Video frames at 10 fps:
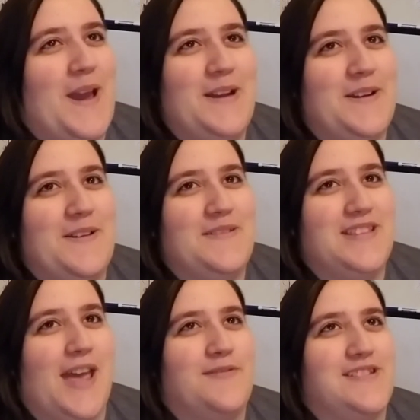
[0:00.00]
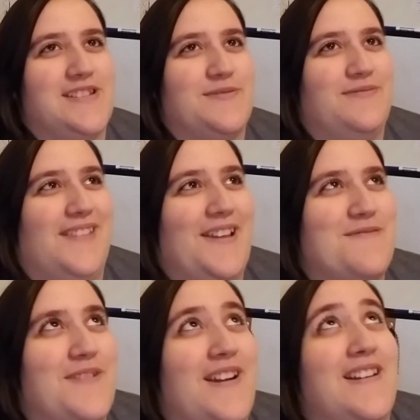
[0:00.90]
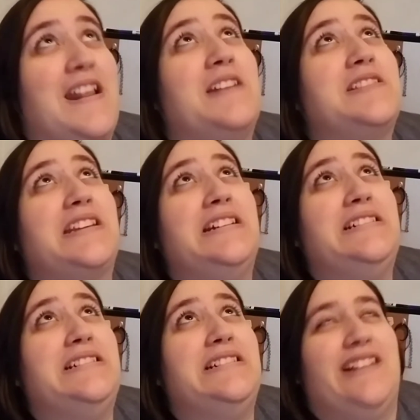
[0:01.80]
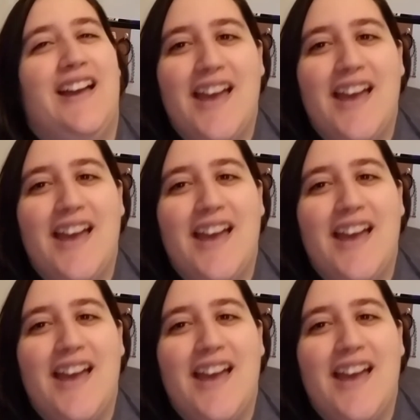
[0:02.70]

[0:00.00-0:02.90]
I don't know, that was just like weird, and I was like, ugh.